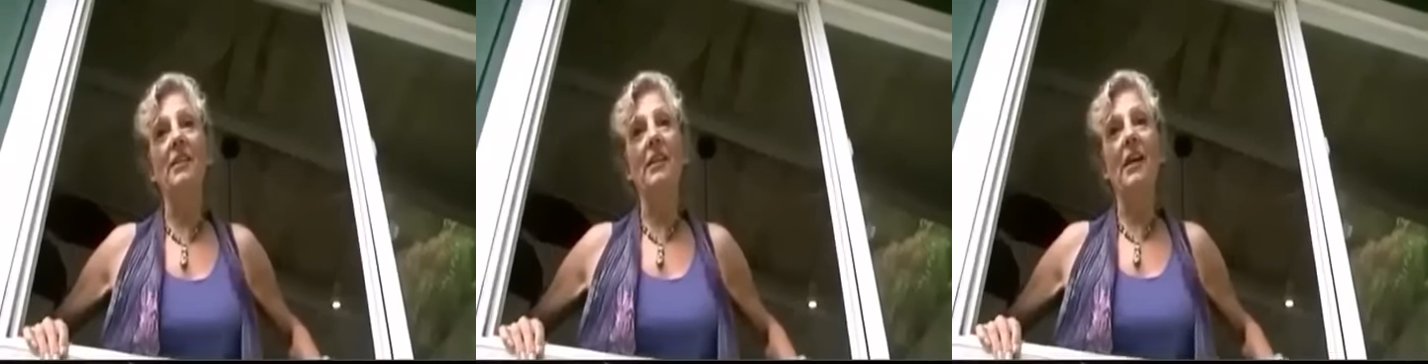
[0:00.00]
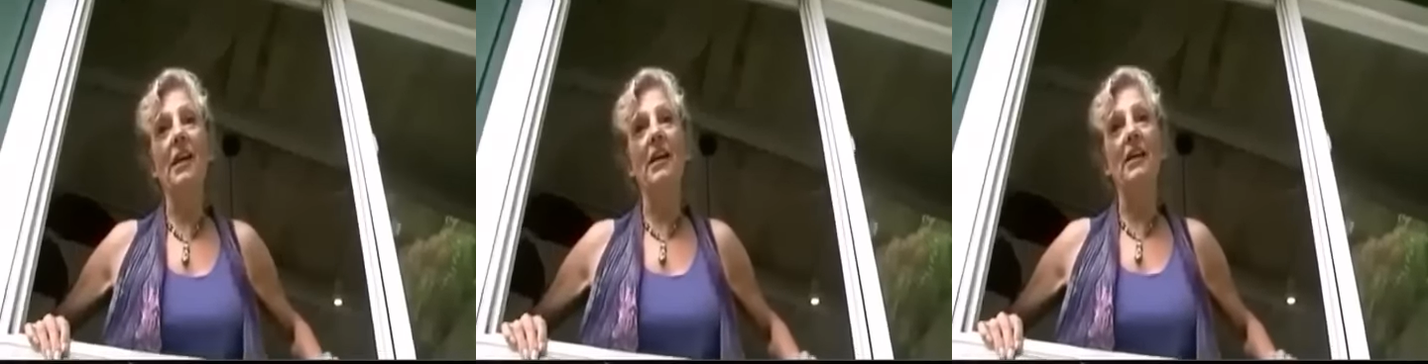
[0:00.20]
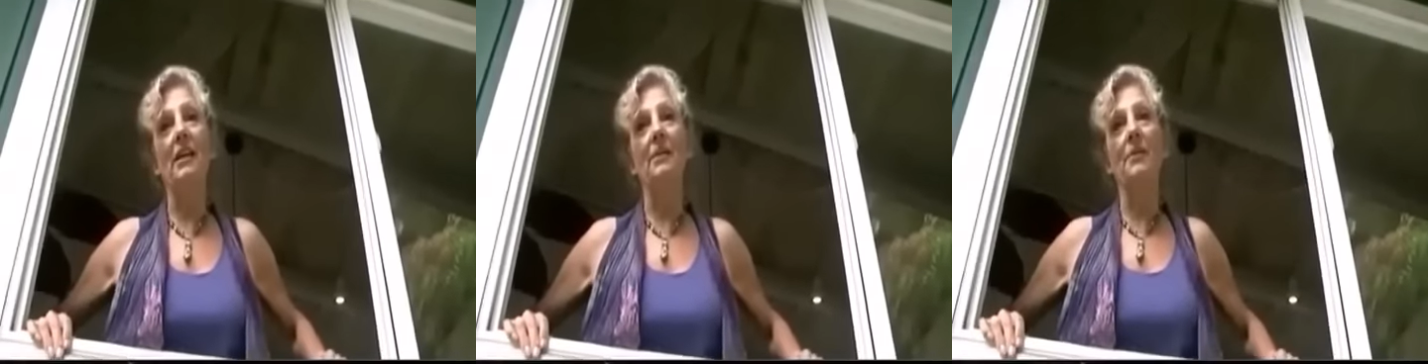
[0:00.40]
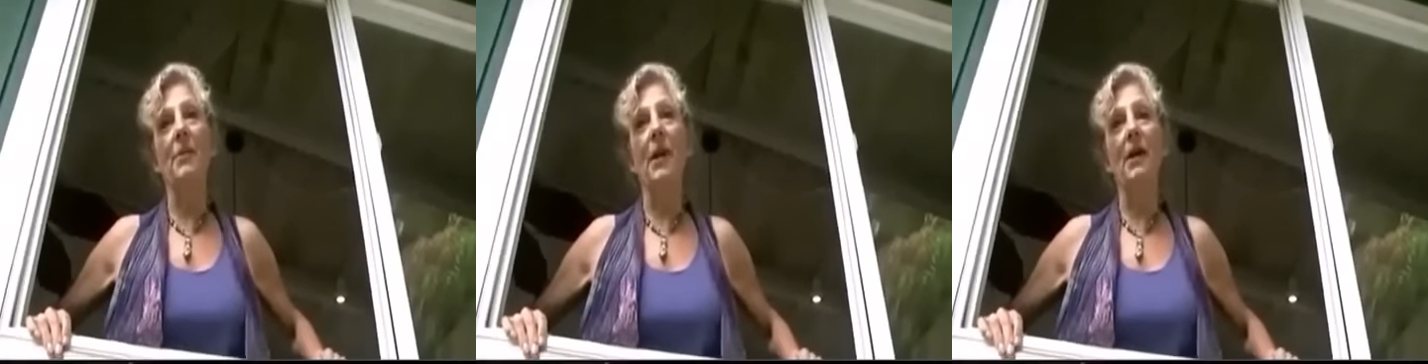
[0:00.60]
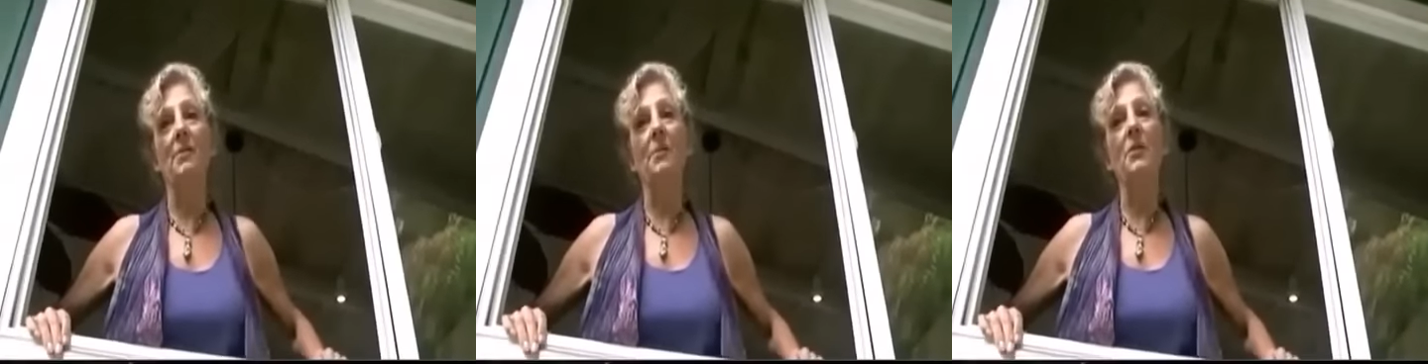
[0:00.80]
and I
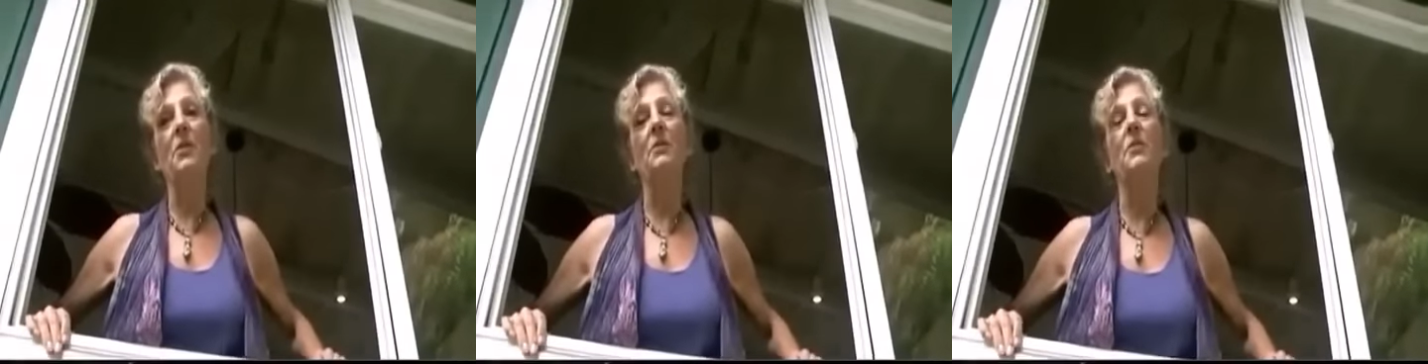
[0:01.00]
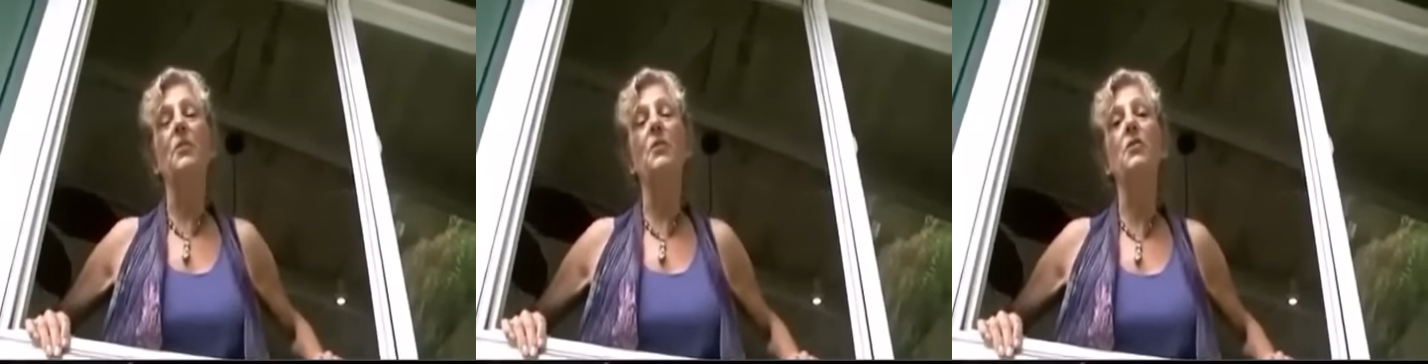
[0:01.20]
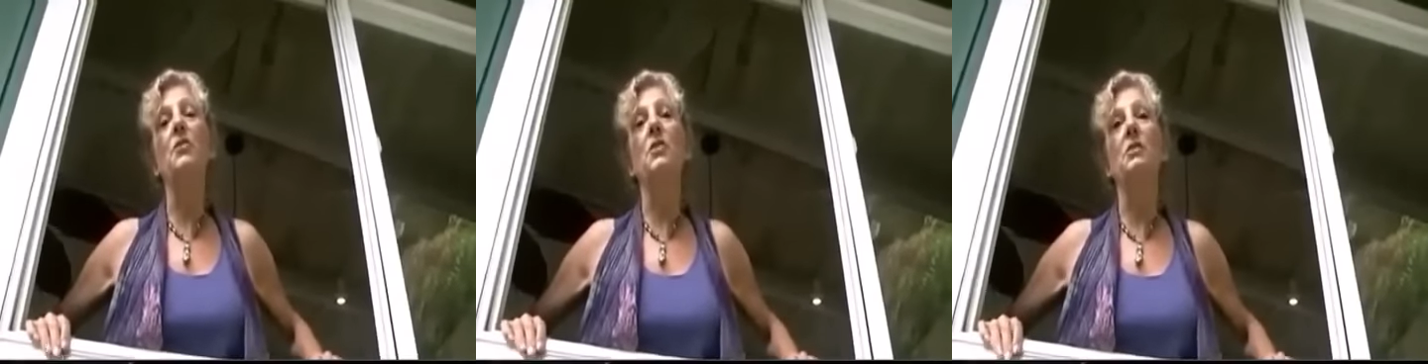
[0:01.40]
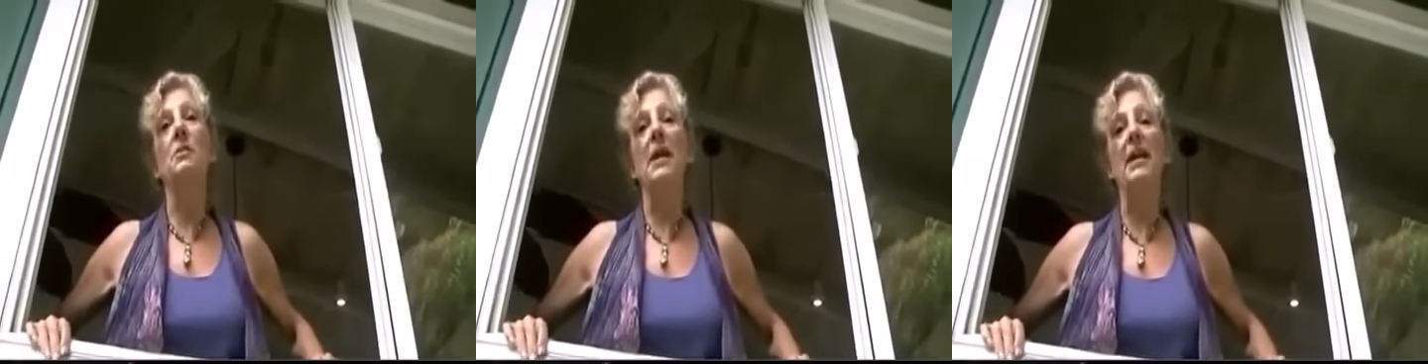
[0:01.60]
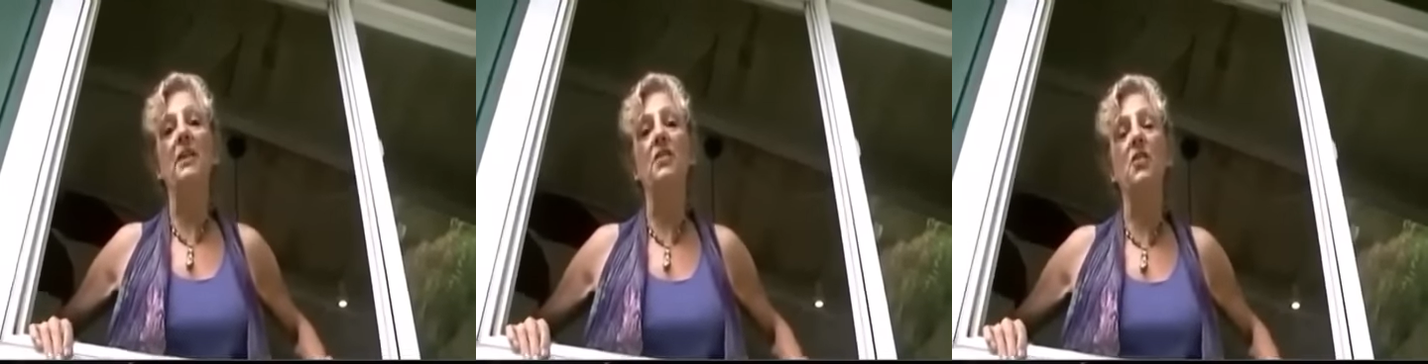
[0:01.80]
um, I put them through to
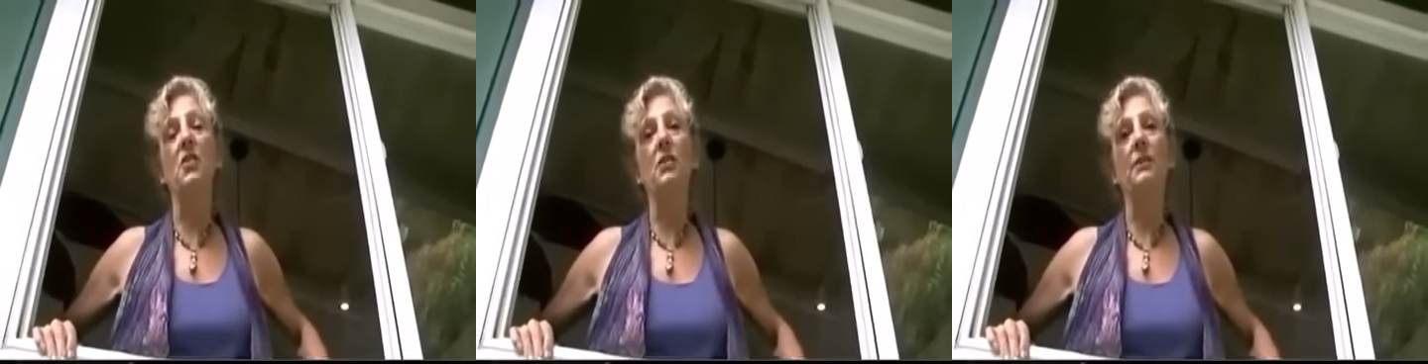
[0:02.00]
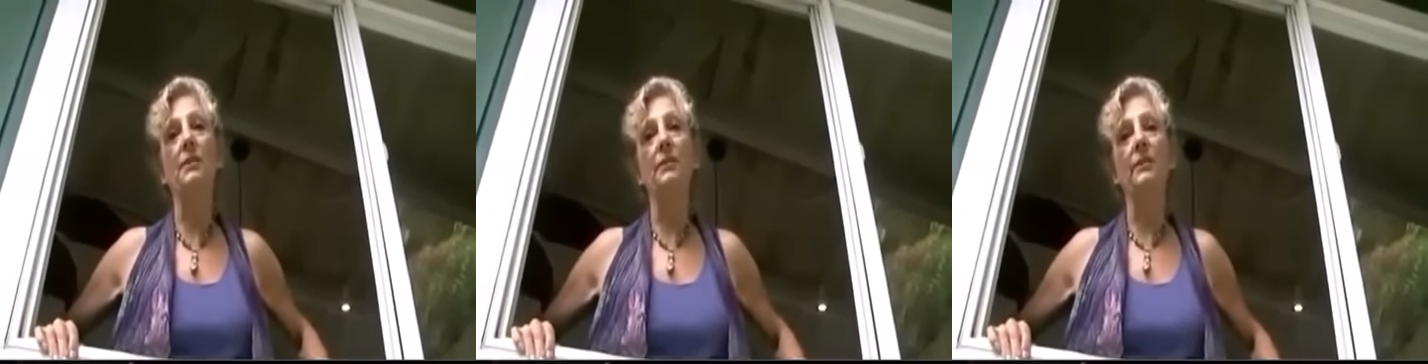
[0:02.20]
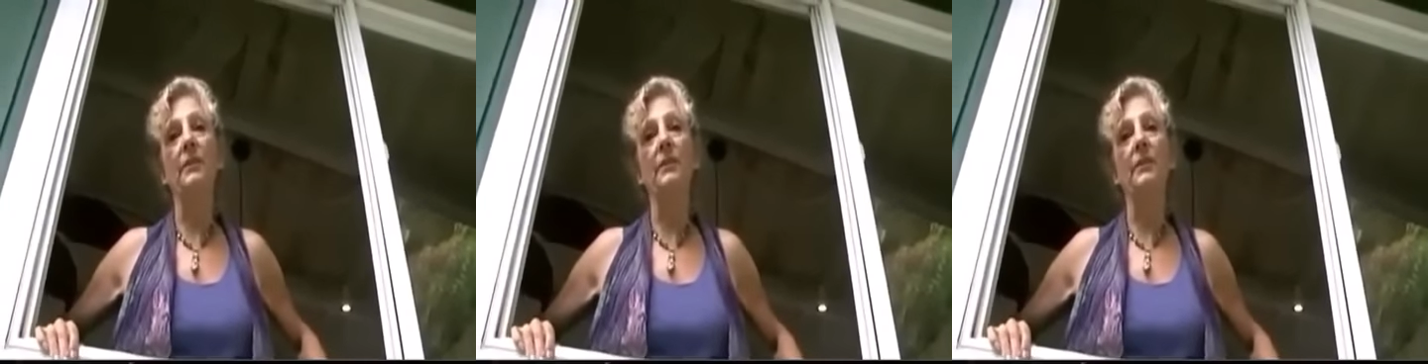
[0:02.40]
the manager,